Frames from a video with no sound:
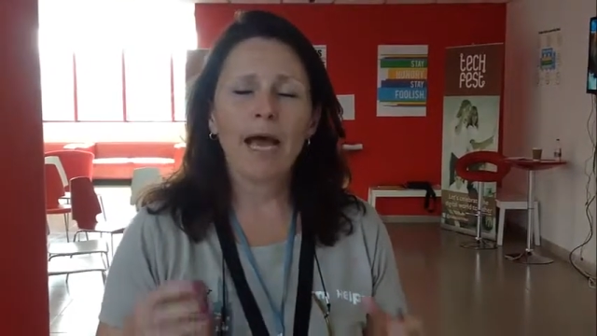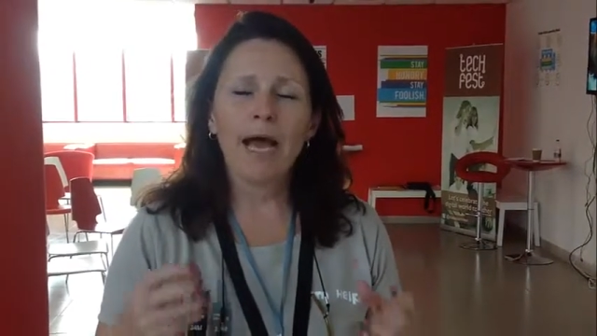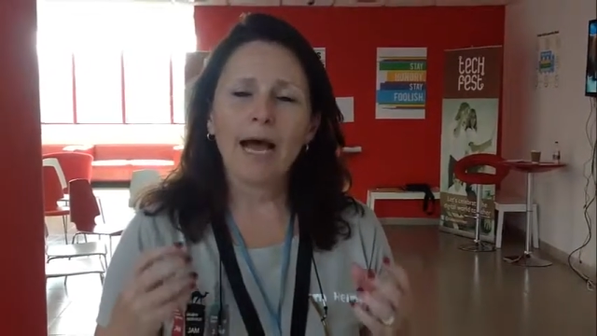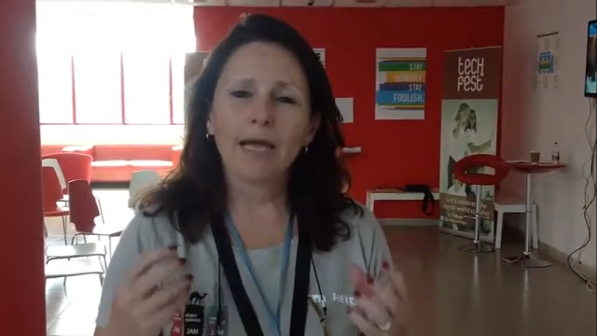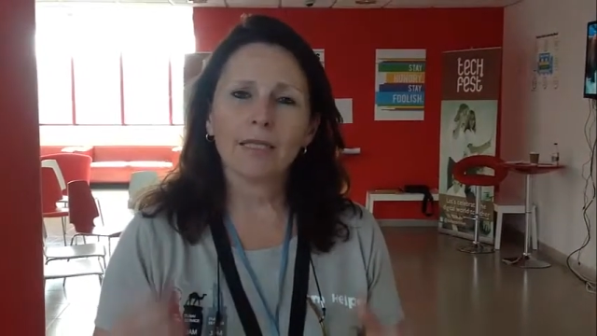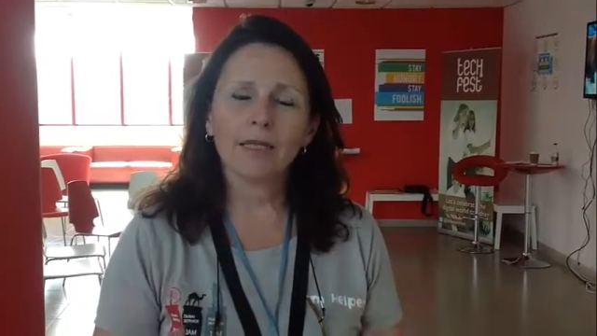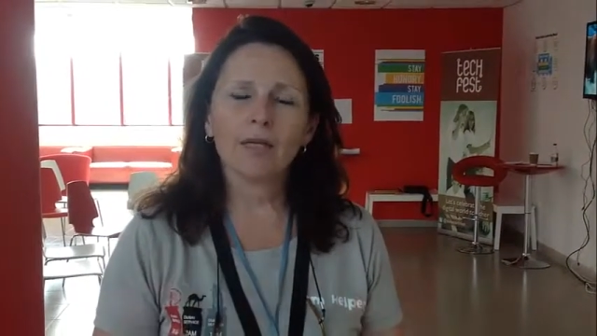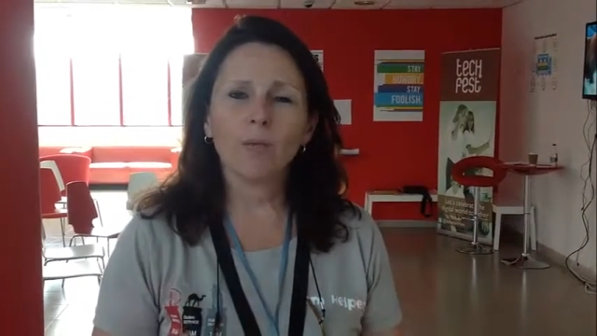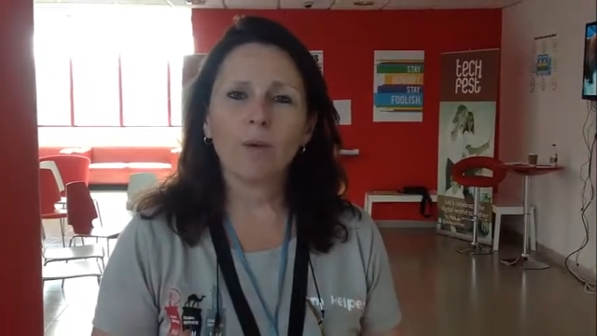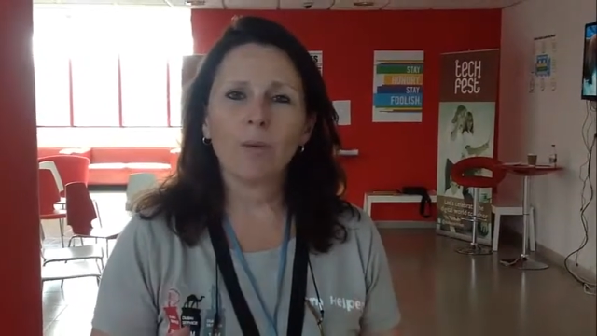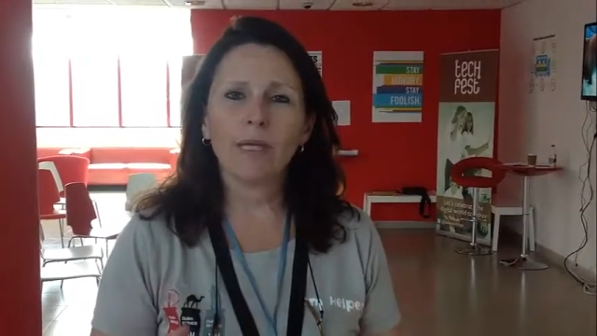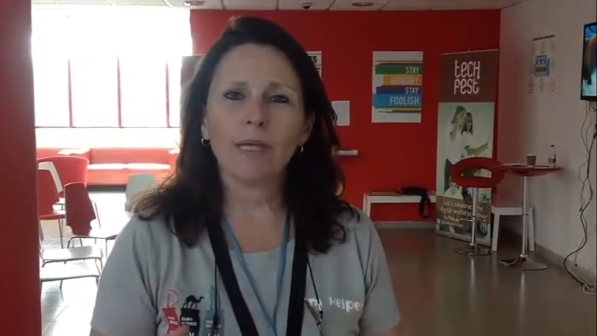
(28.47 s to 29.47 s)
And the other
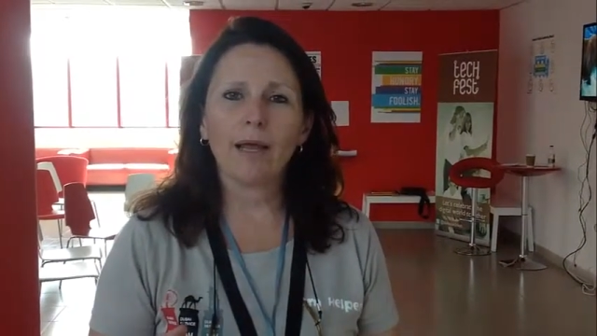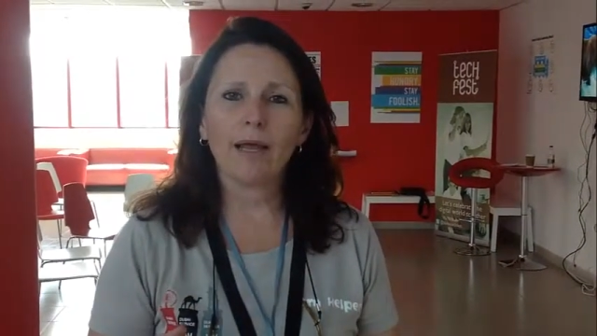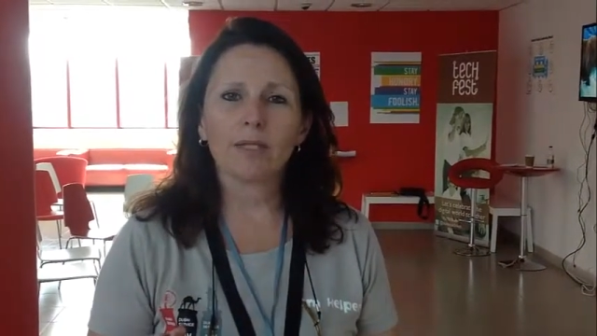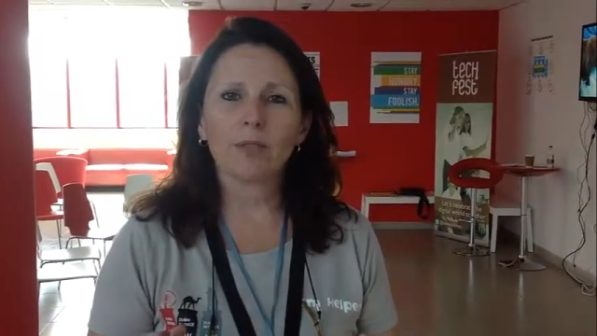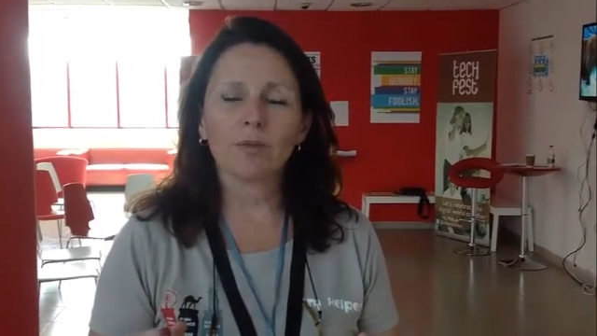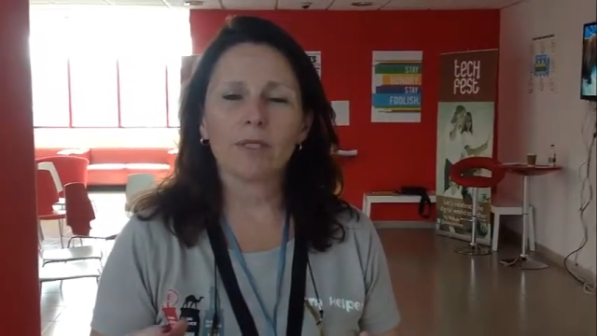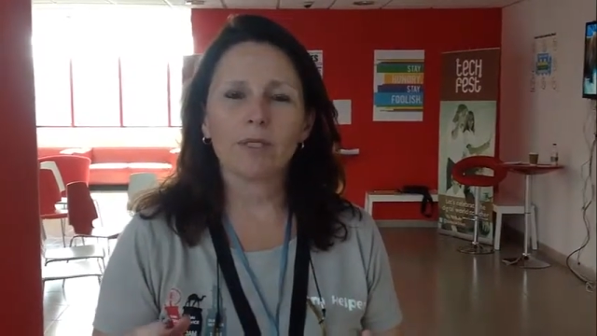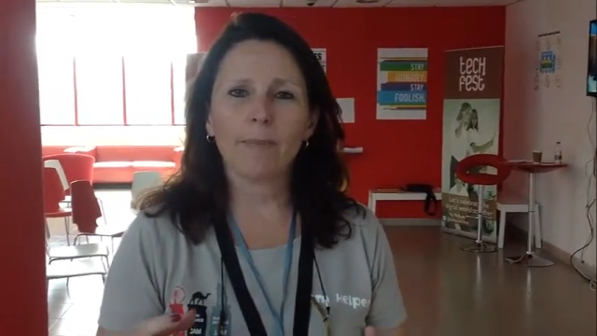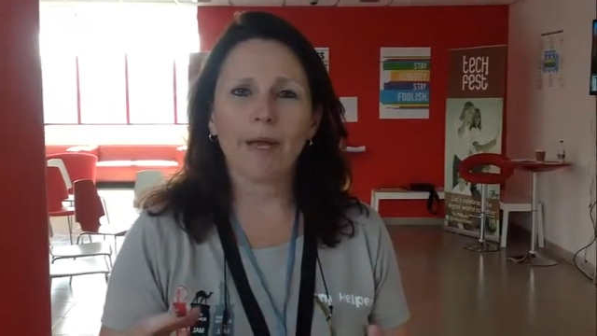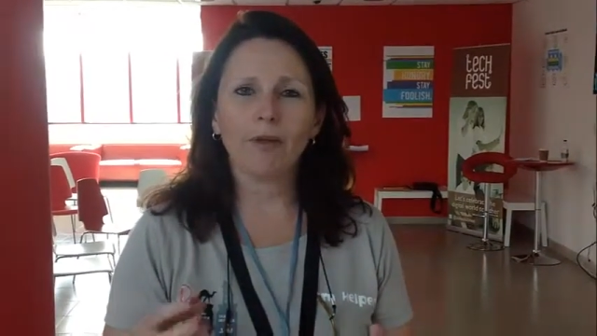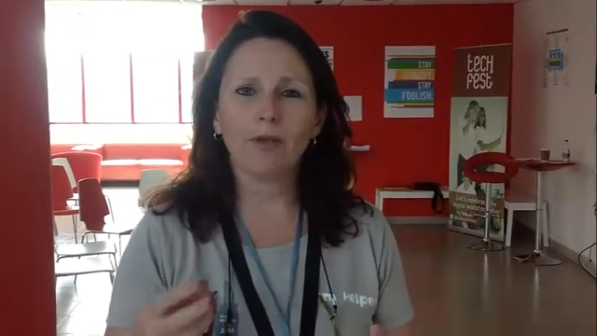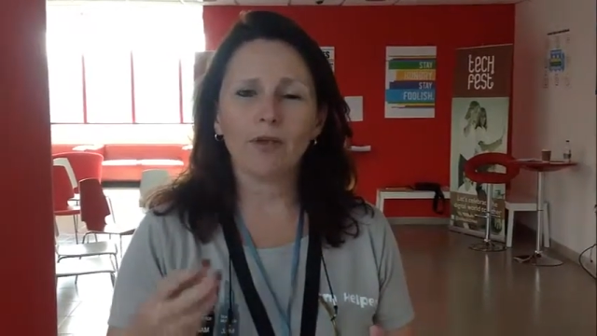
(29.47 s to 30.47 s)
one we liked was
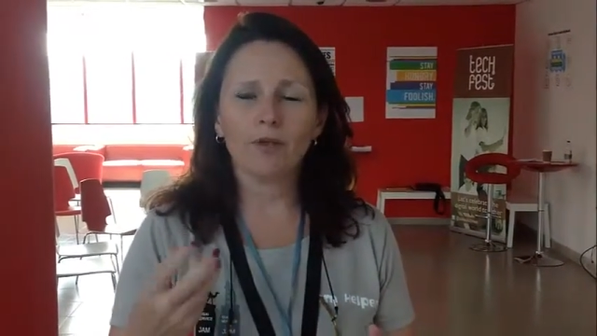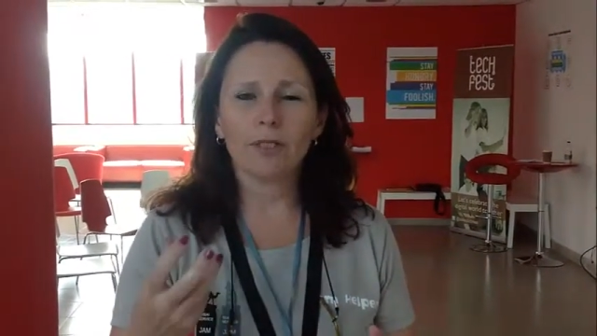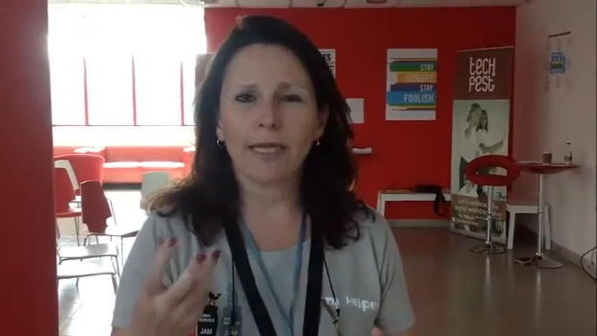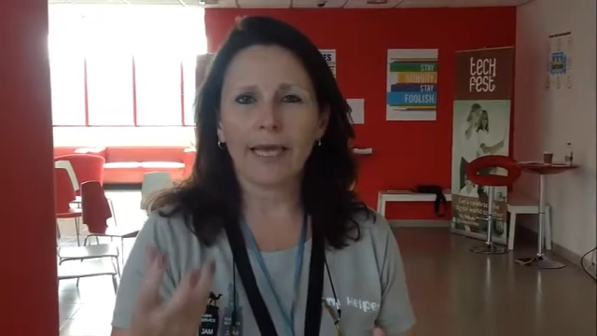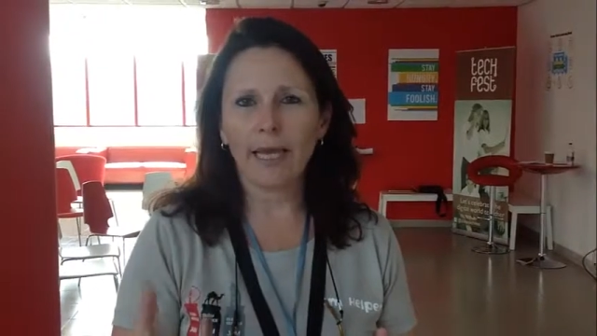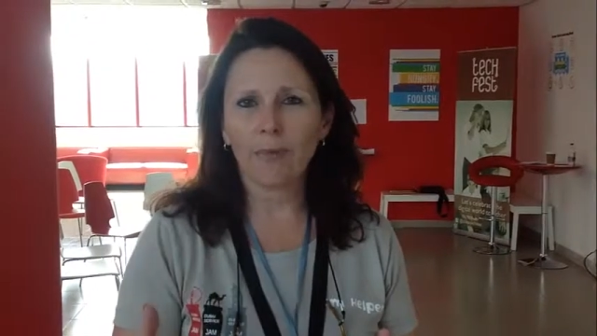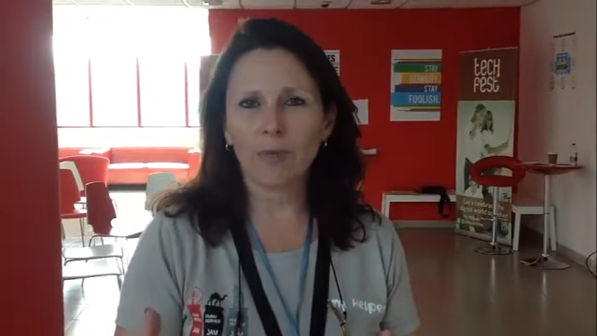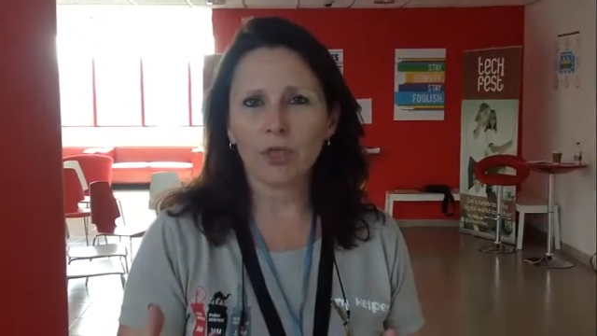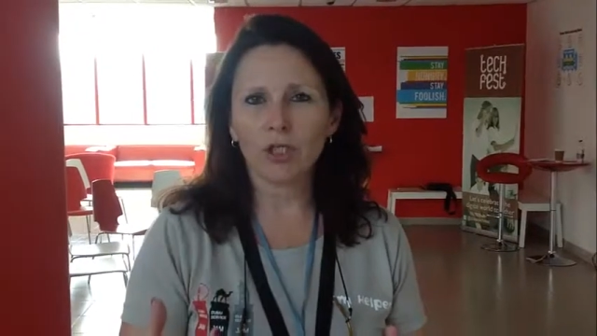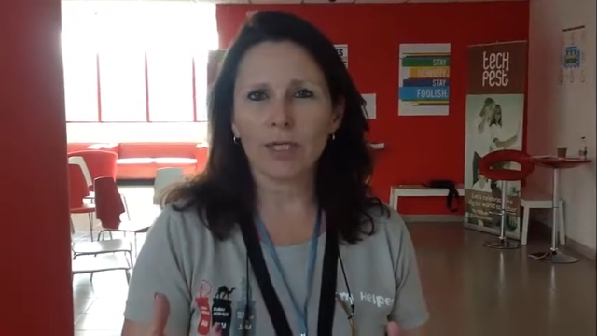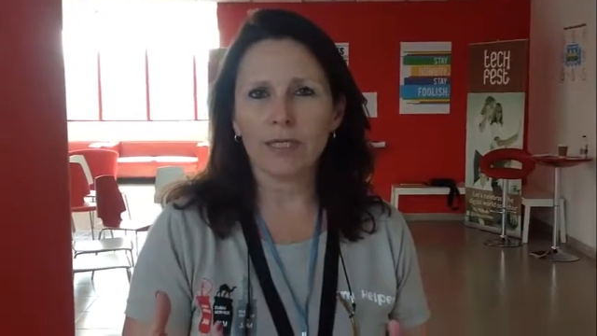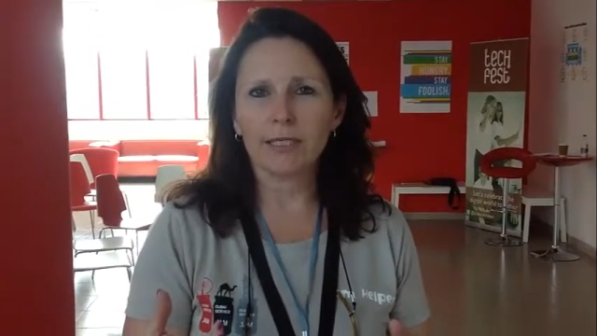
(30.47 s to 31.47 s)
about using
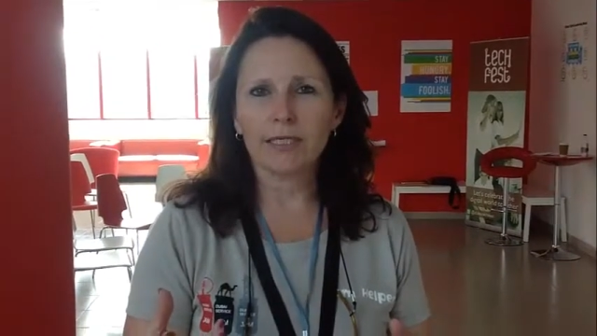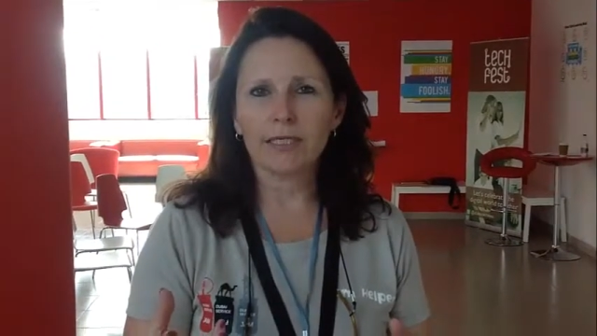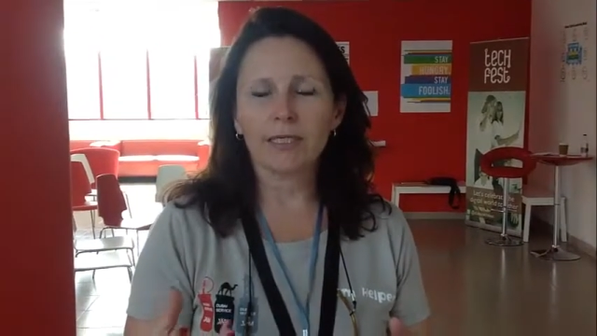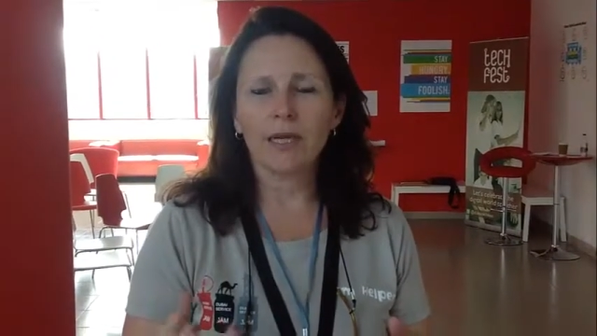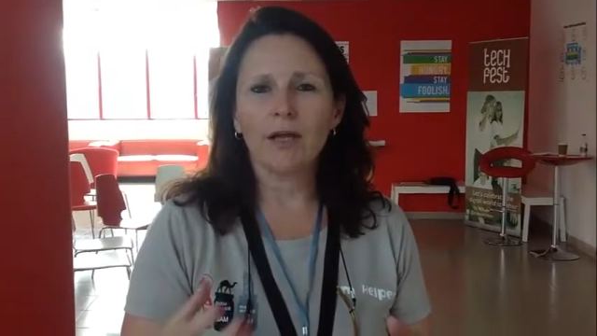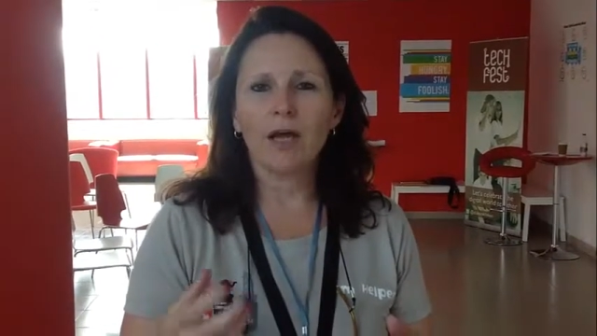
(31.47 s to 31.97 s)
images